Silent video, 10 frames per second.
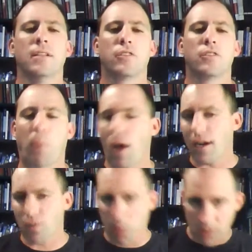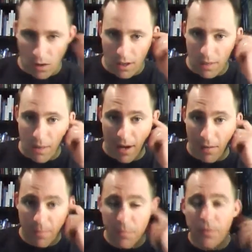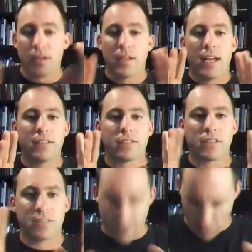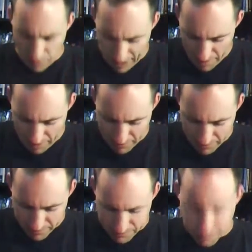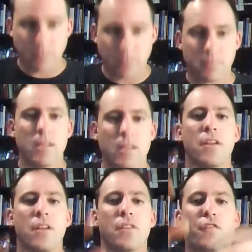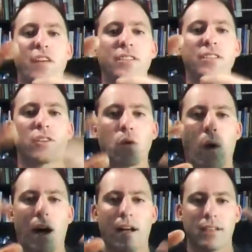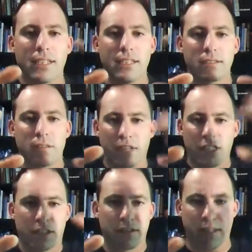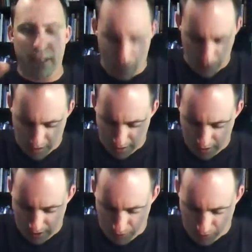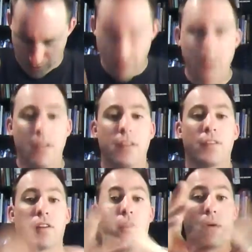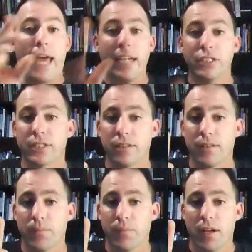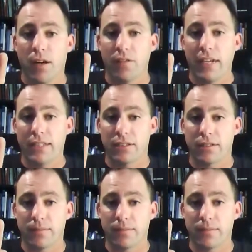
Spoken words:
So the product we're talking about is casino gaming. The physical qualities of each casino is going to differ. The location of each